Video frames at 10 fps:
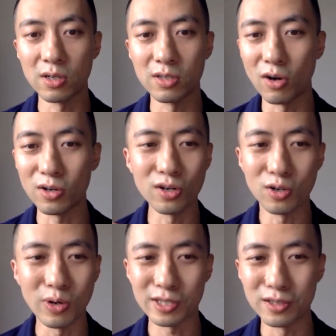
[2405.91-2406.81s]
Darn good
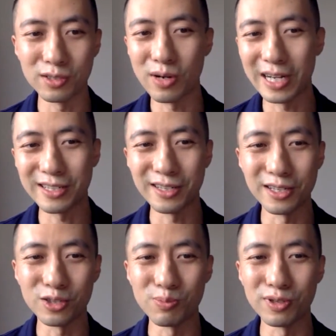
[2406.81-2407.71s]
questions you're asking
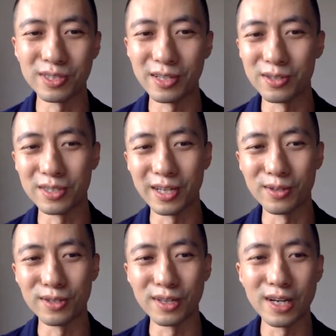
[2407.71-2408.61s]
these super sellers. I
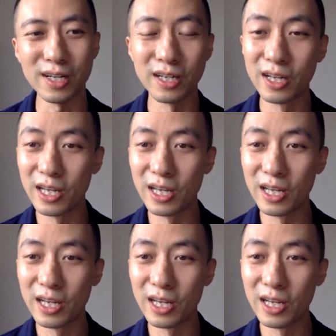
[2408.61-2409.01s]
learned a lot.